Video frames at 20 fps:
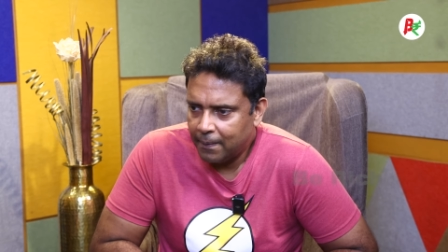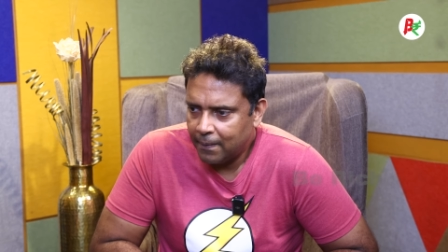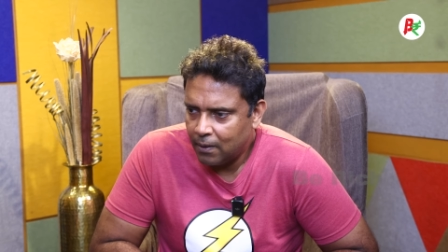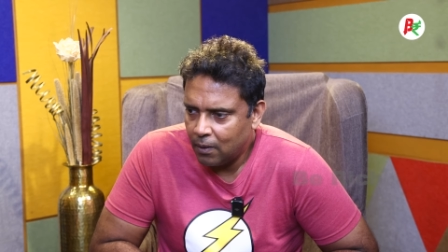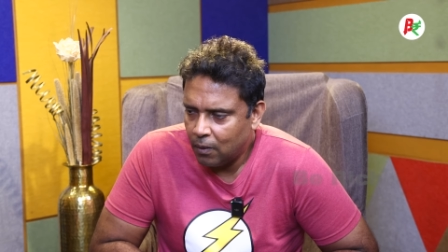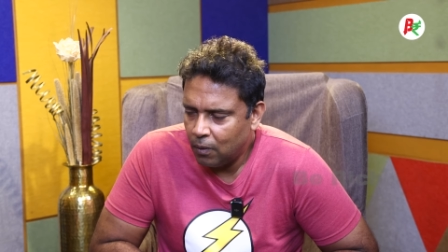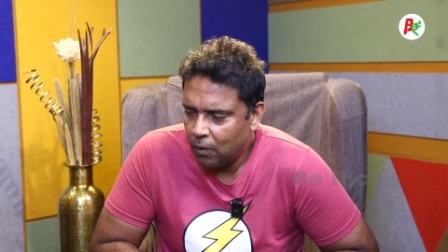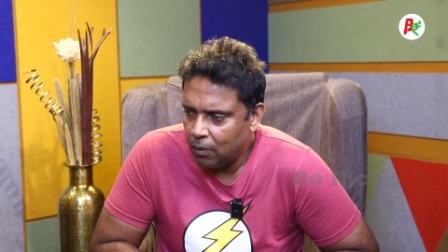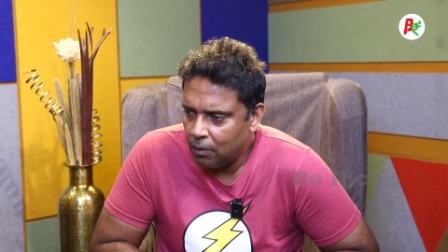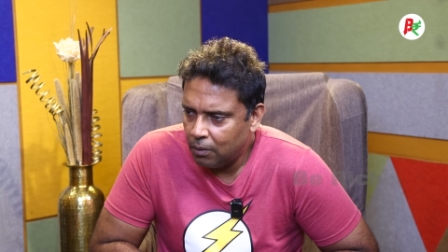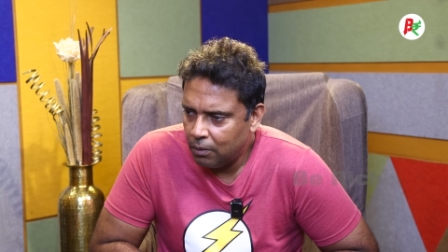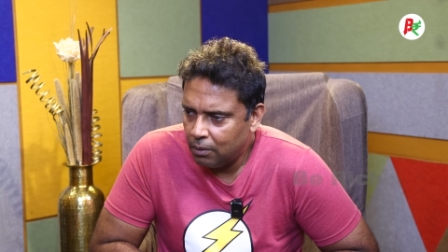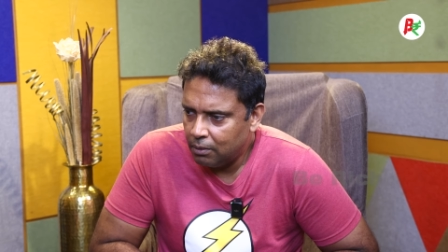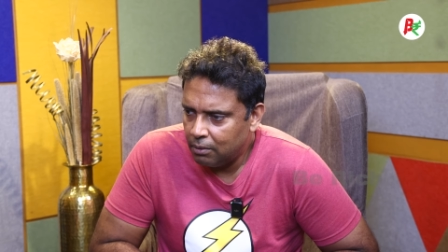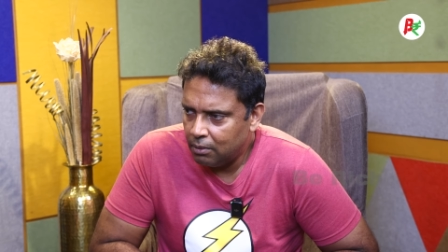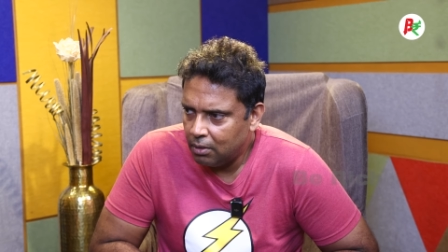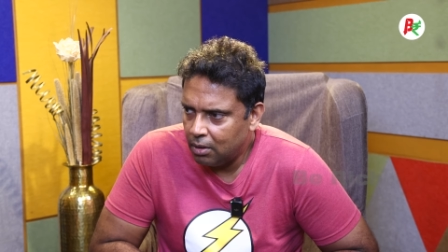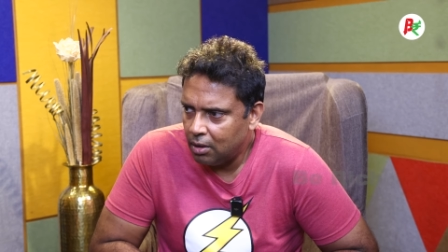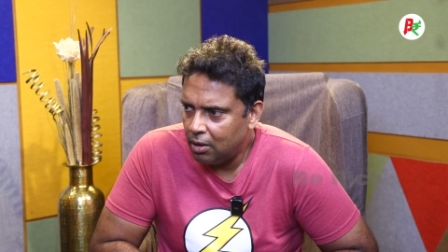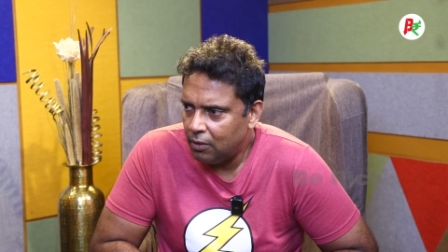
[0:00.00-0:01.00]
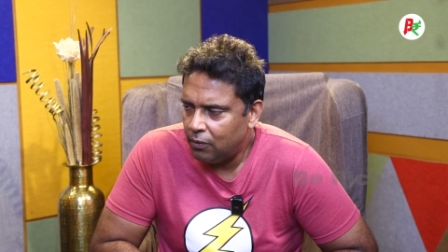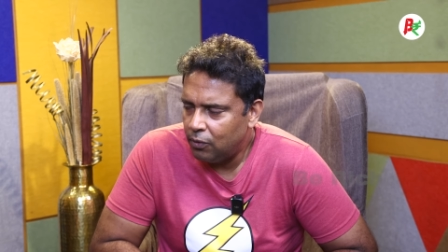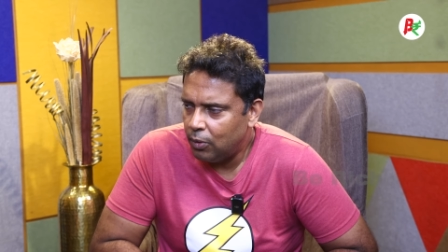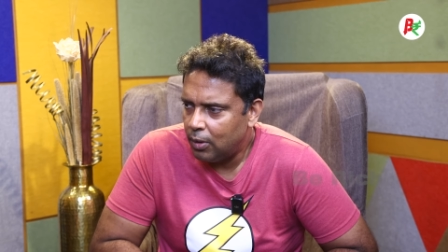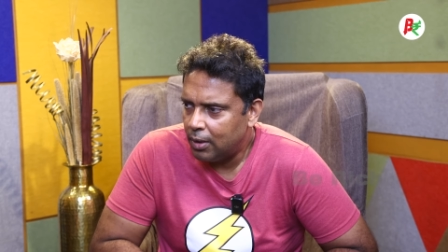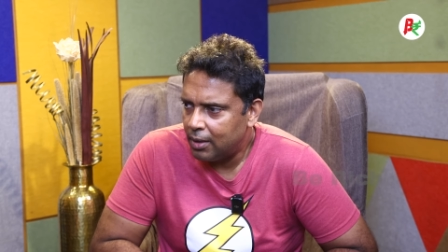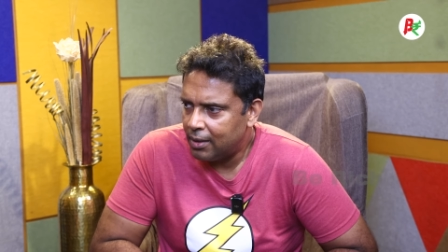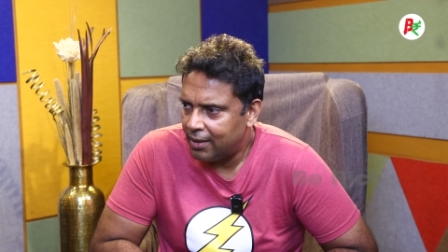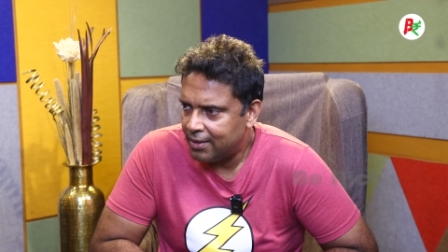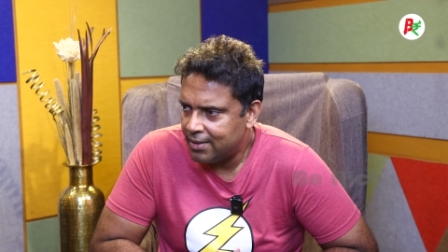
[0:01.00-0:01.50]
So if
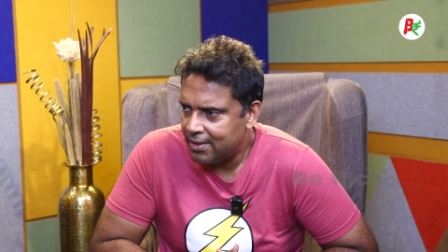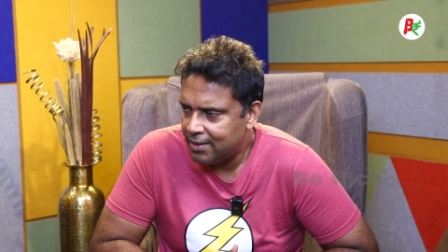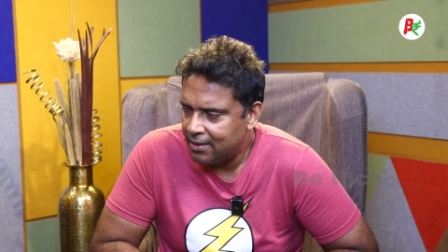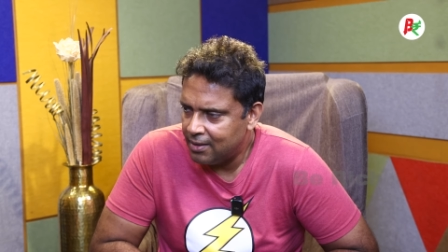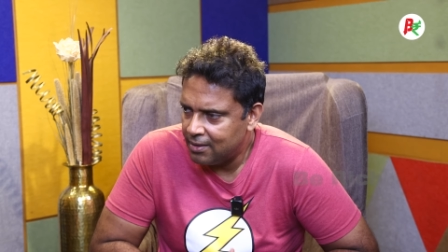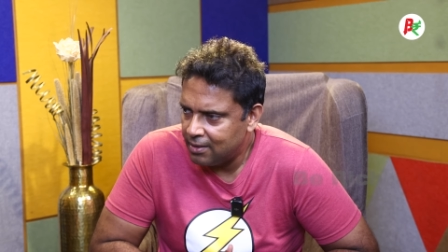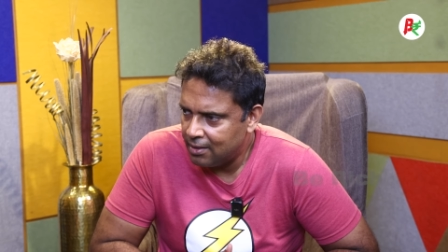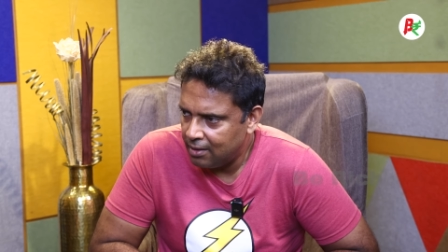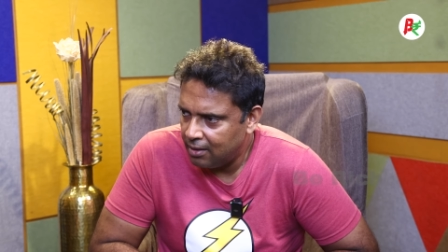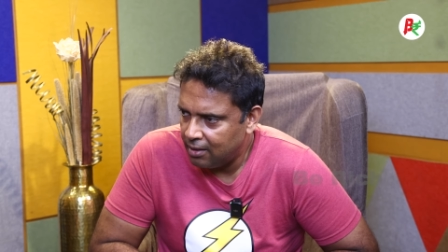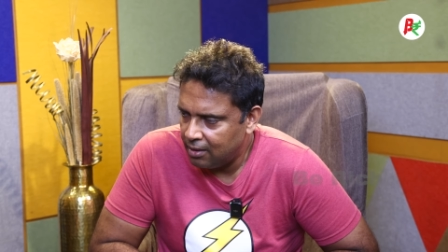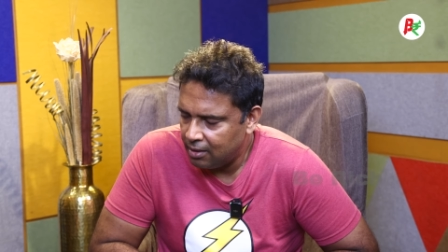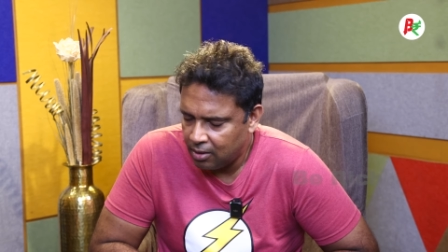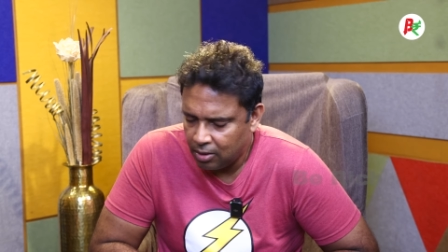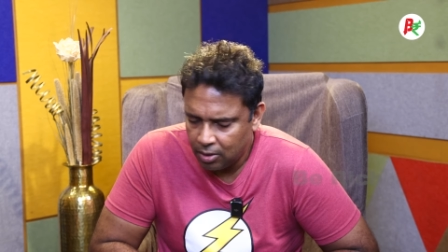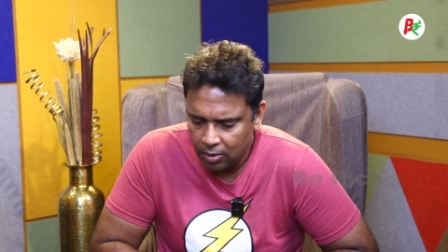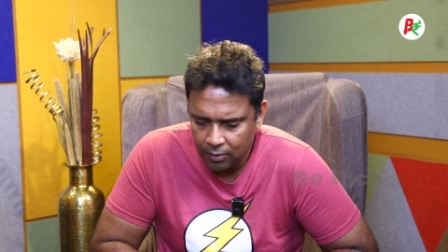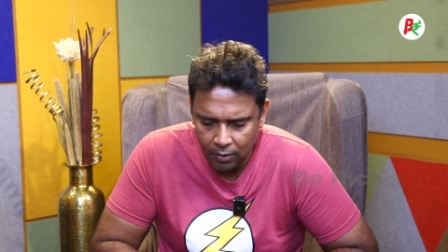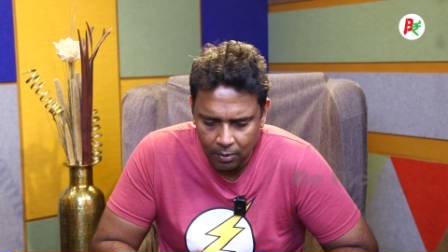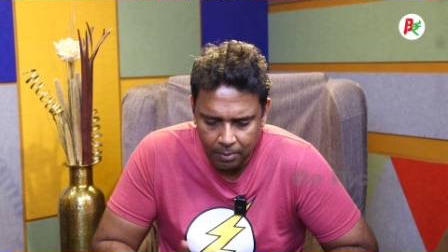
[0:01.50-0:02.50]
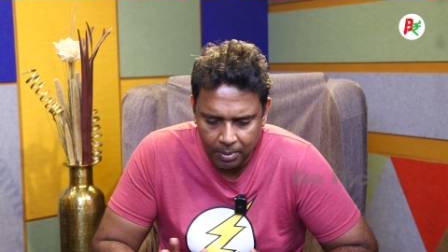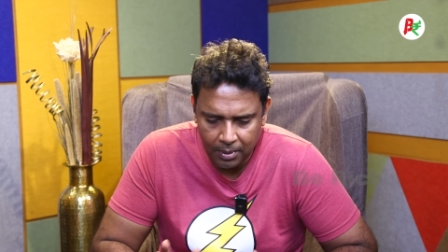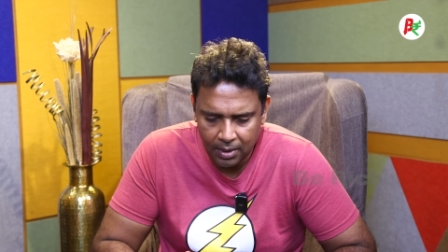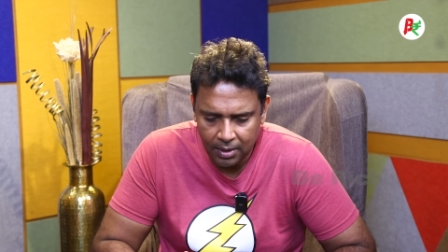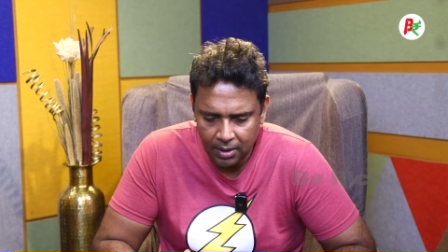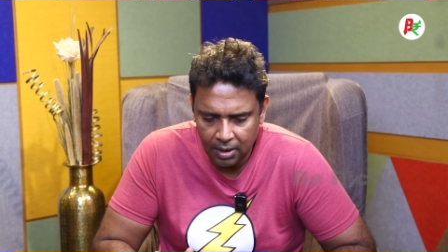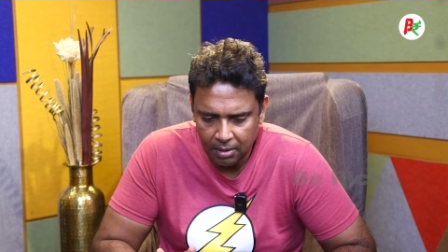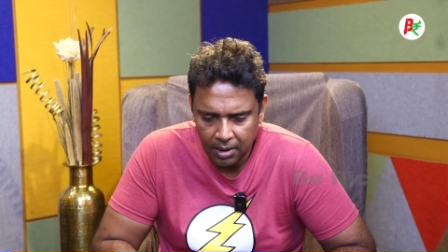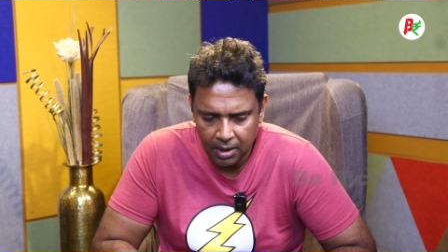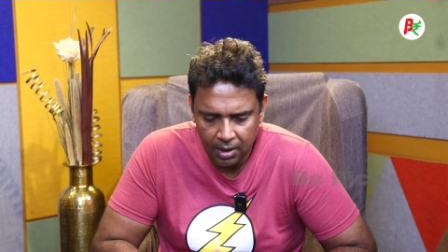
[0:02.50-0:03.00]
you are a resident Indian and you've opened a
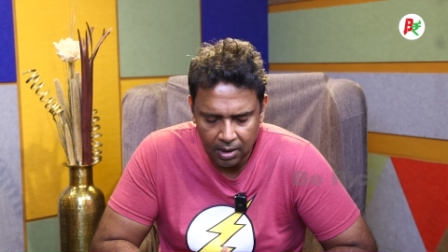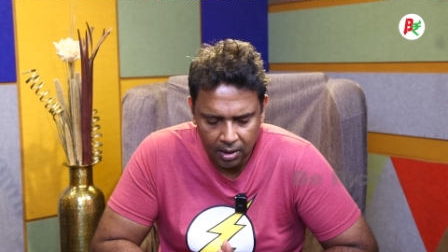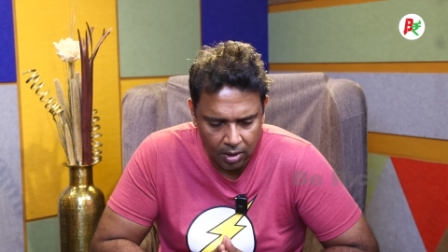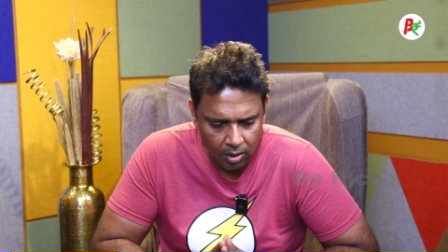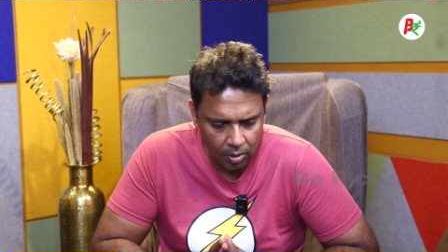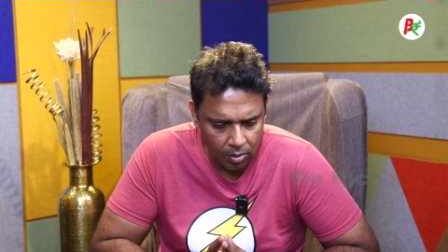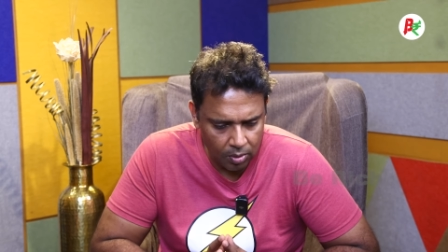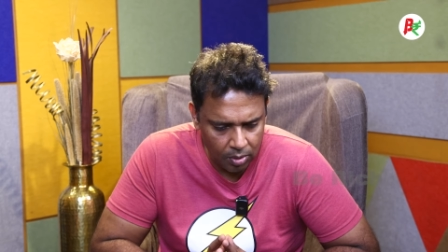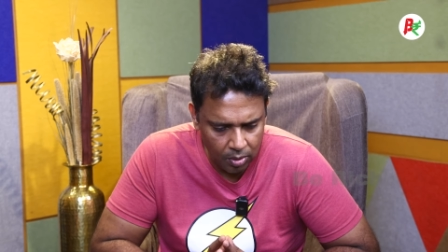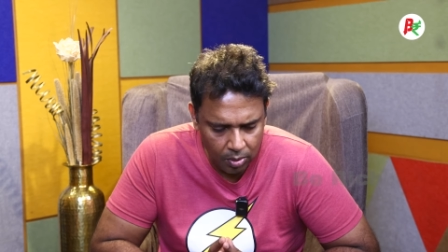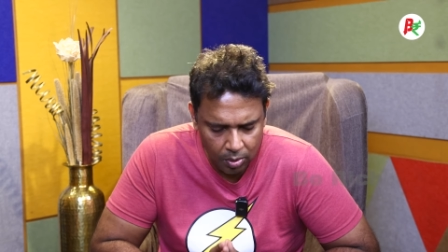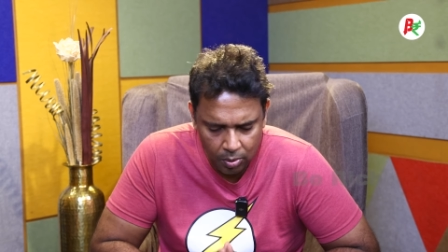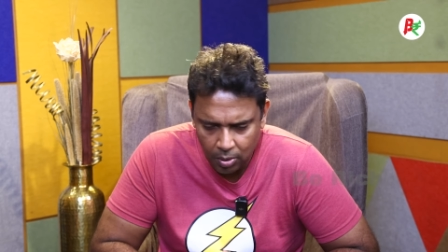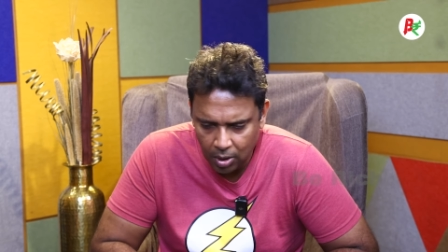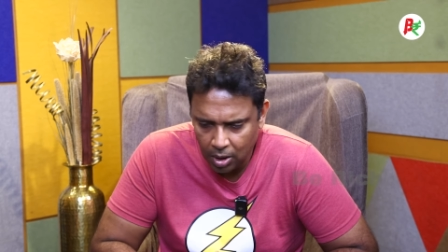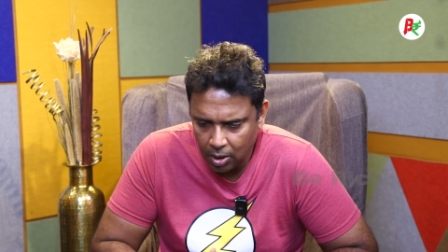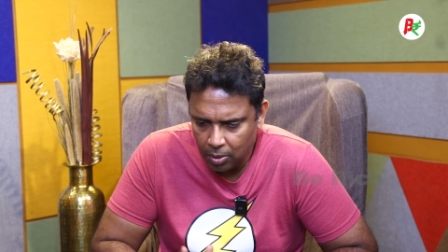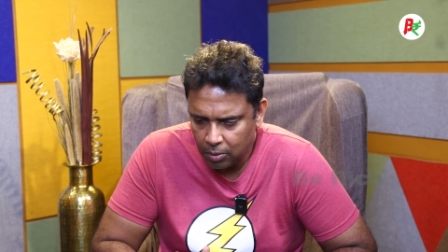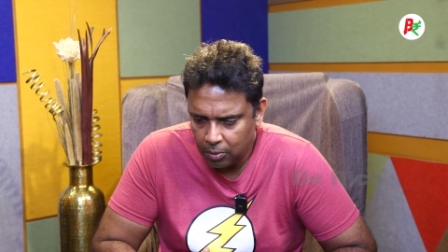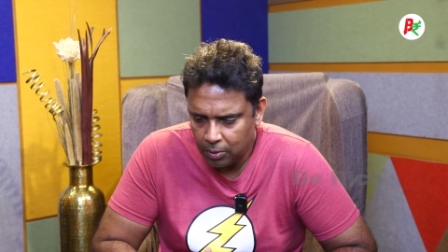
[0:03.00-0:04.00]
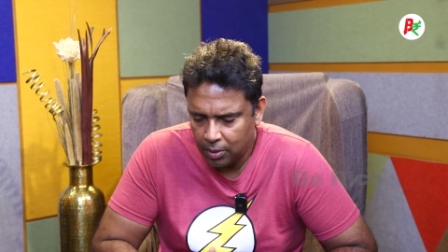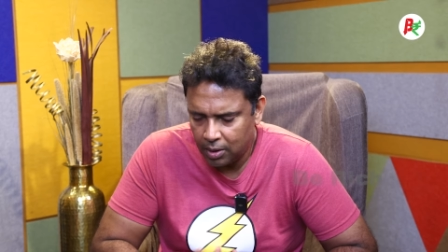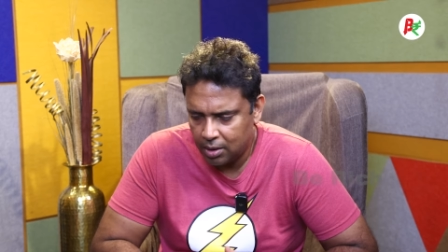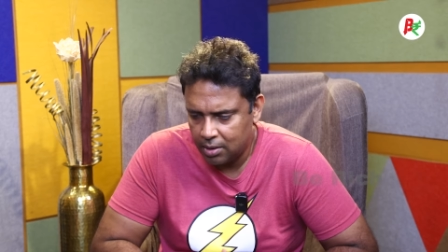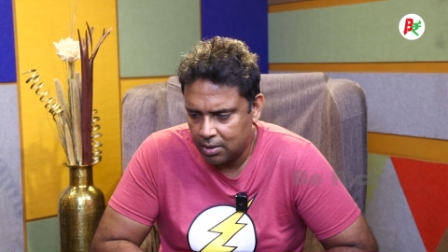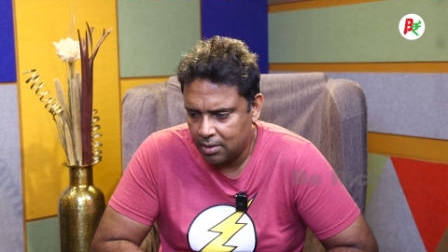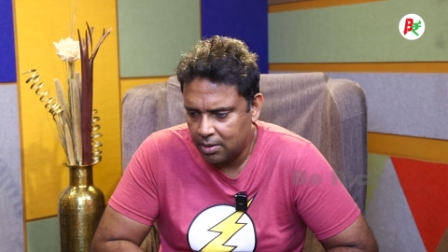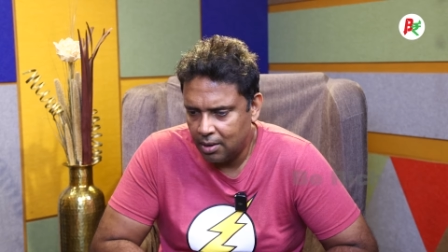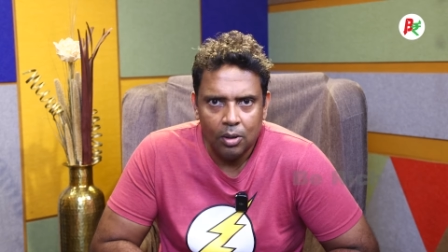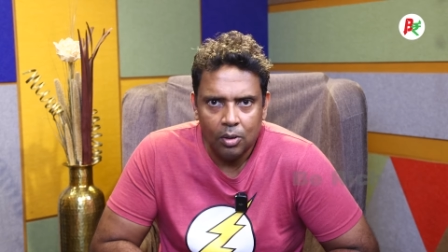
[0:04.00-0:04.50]
Demat account, you know how it
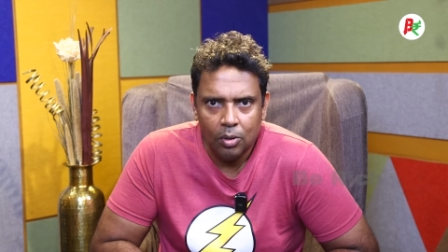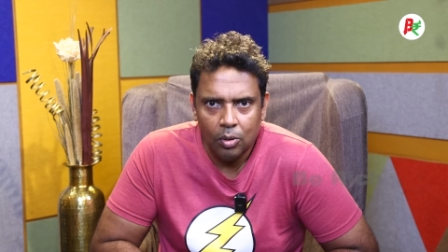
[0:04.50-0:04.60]
works.